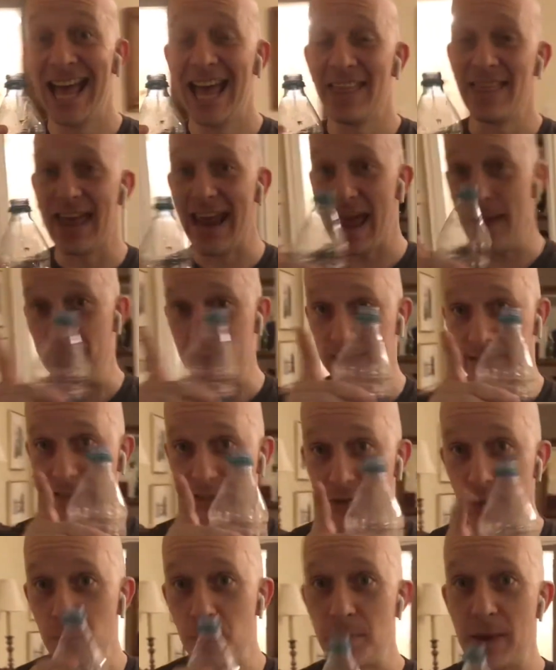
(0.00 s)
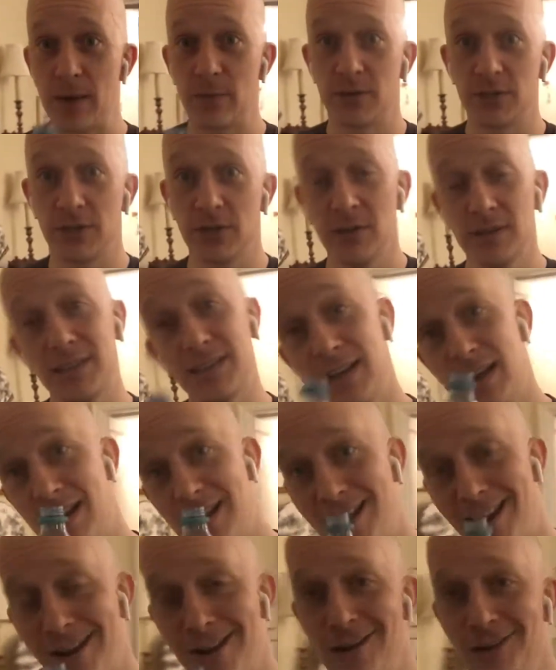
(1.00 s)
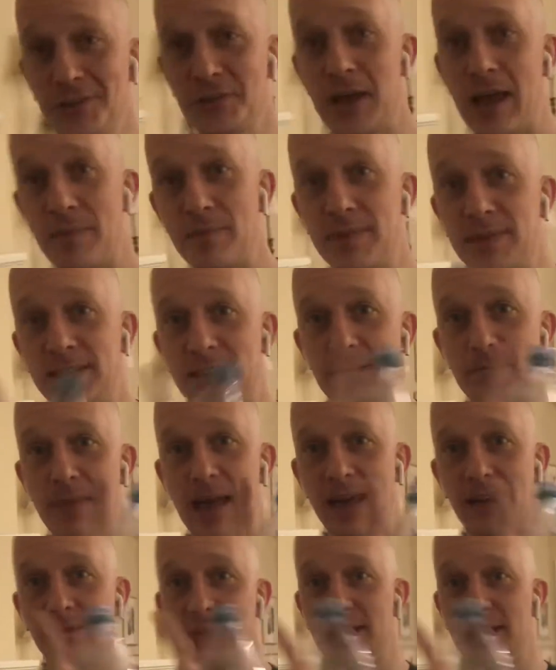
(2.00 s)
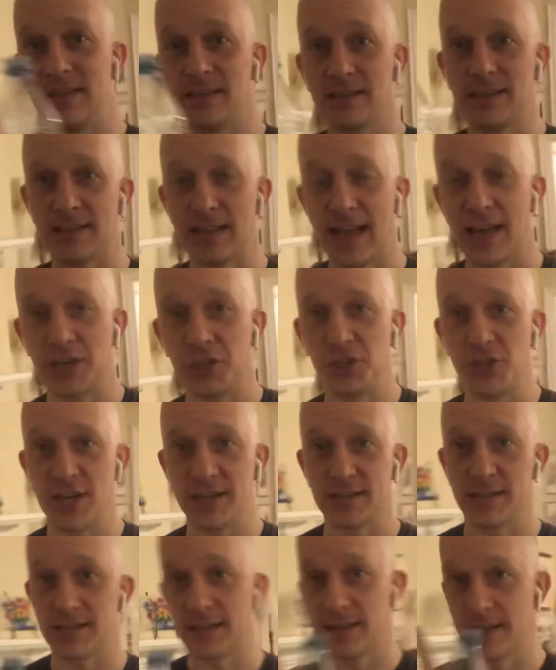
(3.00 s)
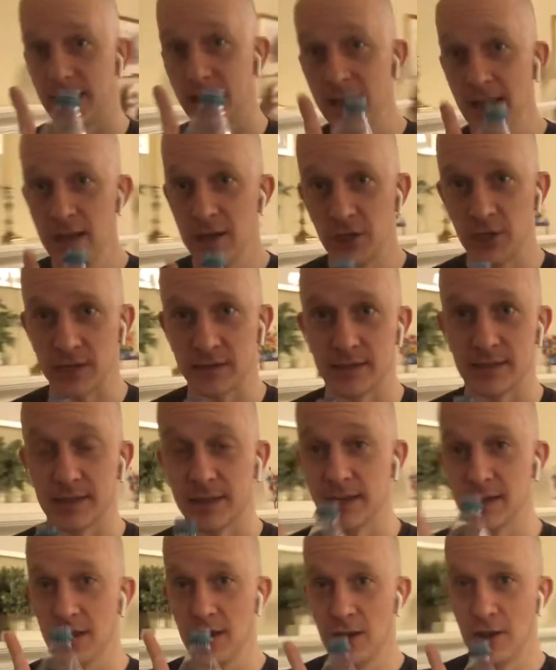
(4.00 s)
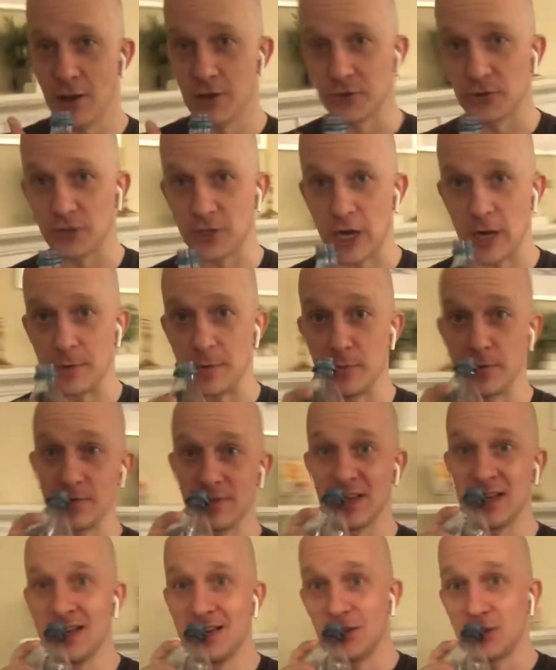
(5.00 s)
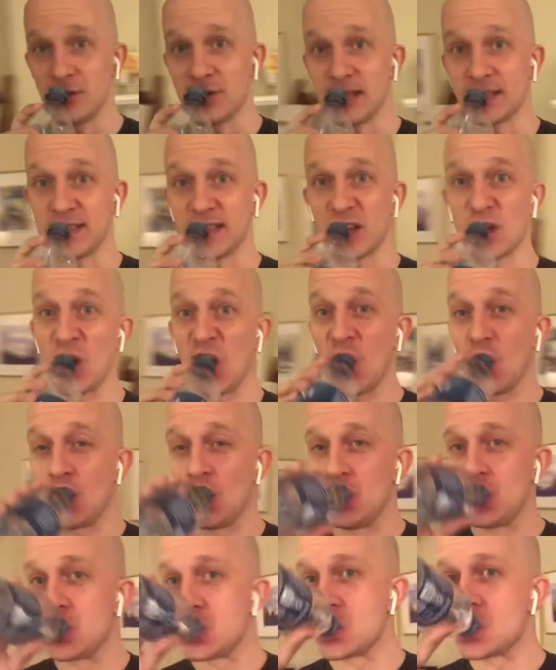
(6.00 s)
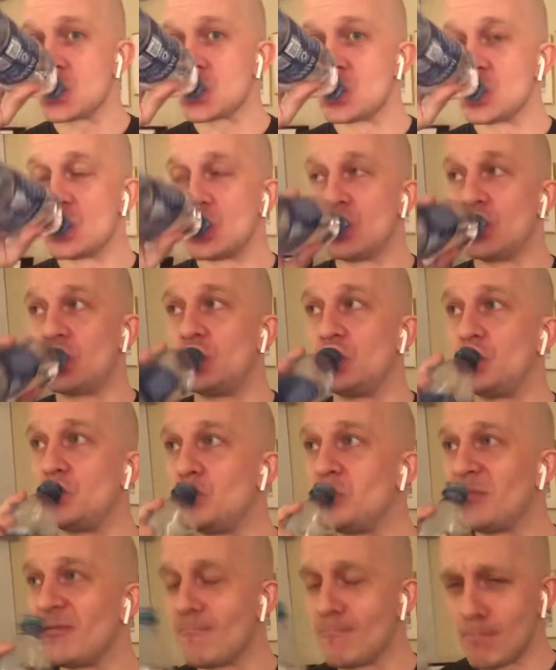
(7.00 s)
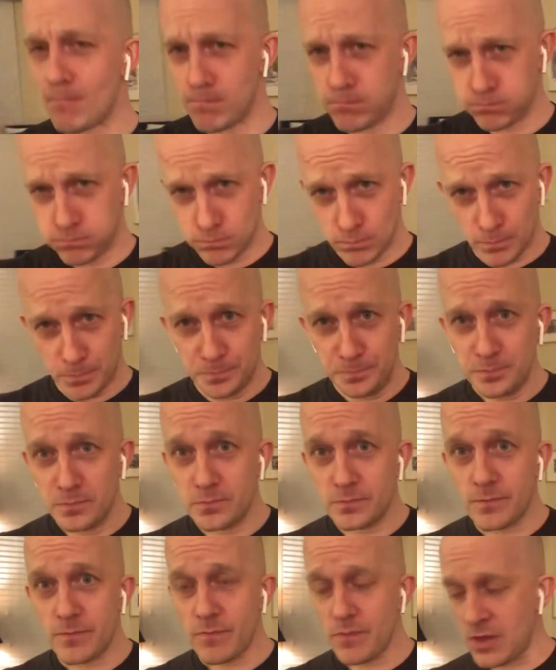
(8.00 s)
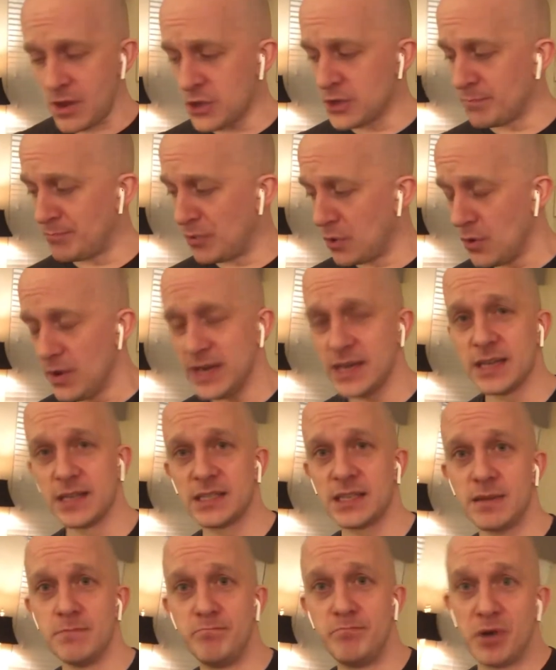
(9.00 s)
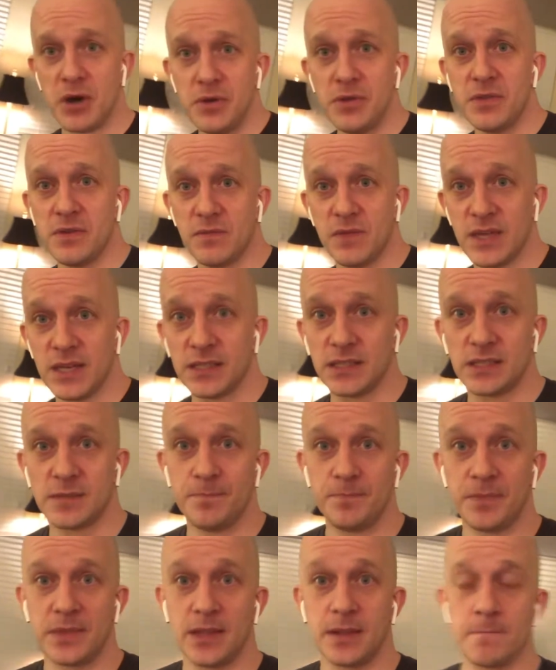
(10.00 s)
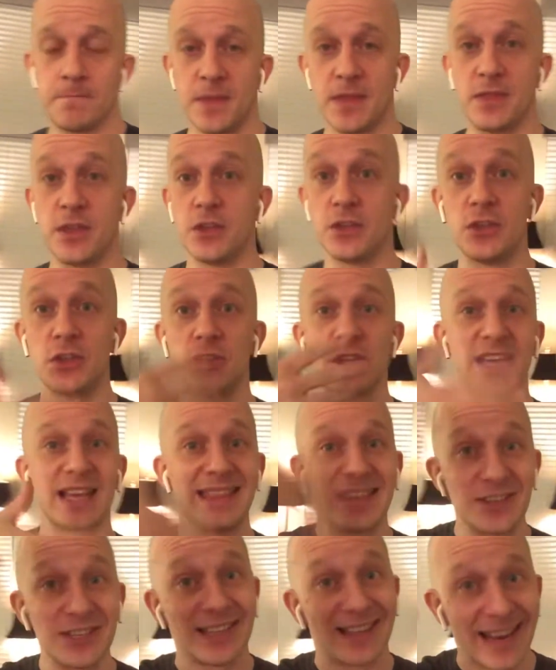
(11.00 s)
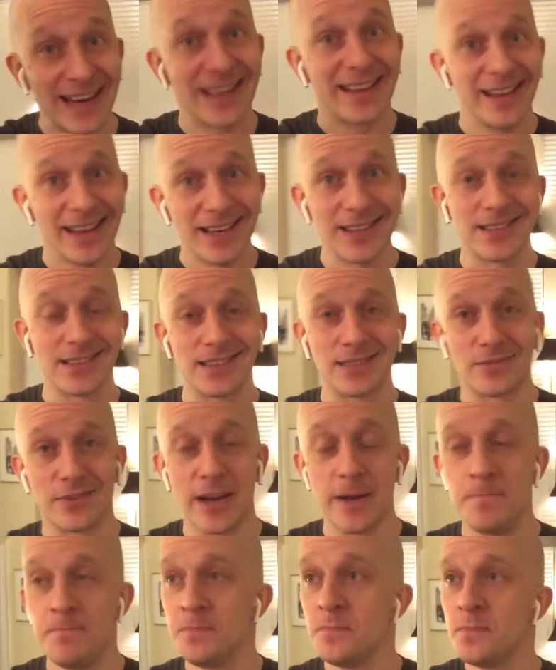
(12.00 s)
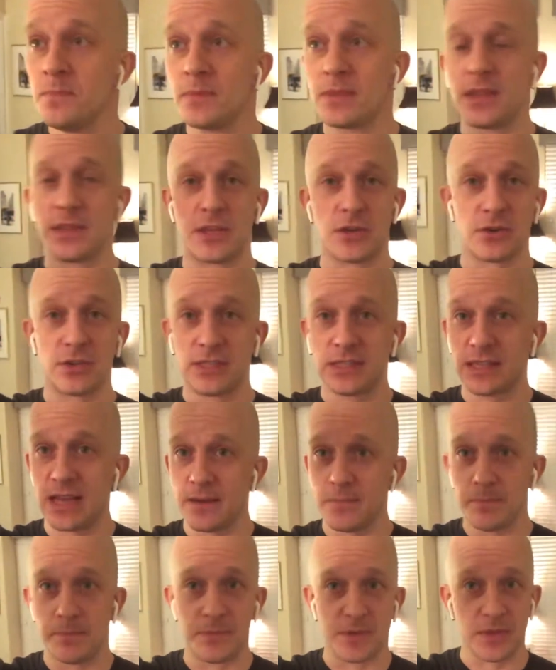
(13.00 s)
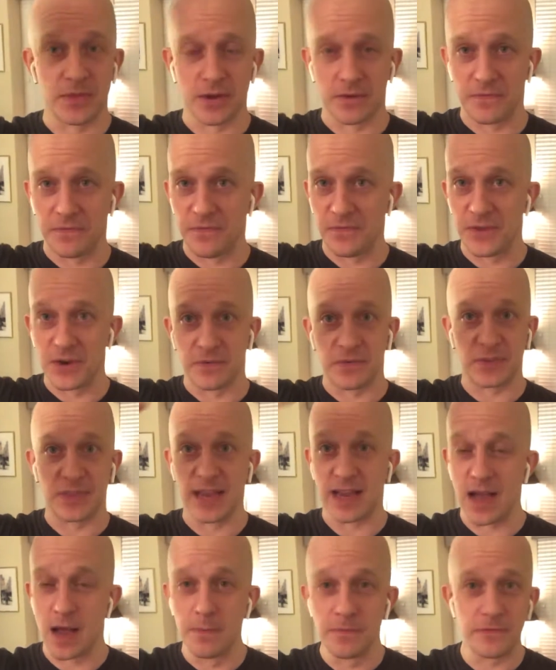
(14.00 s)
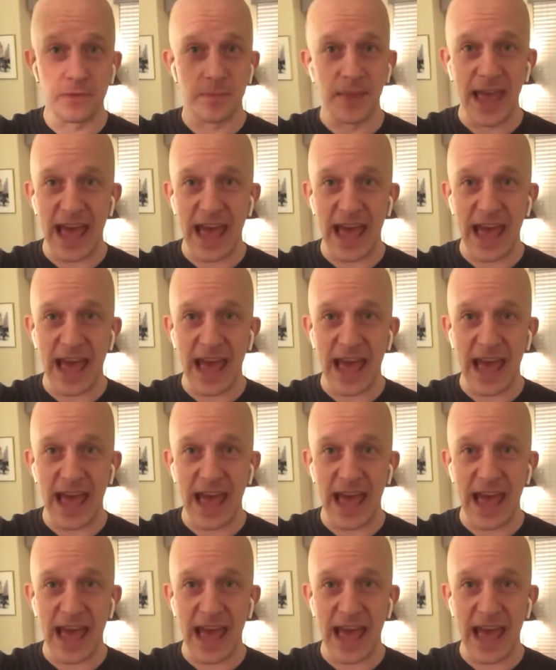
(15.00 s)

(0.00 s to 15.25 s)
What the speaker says: That happens in Superman Returns, and it also happens in Man of Steel / Justice League. Justice League, also a terrible movie. Do not see it. The point is, in both of these, there's a lot of connections, right? That they're sent, that they come from the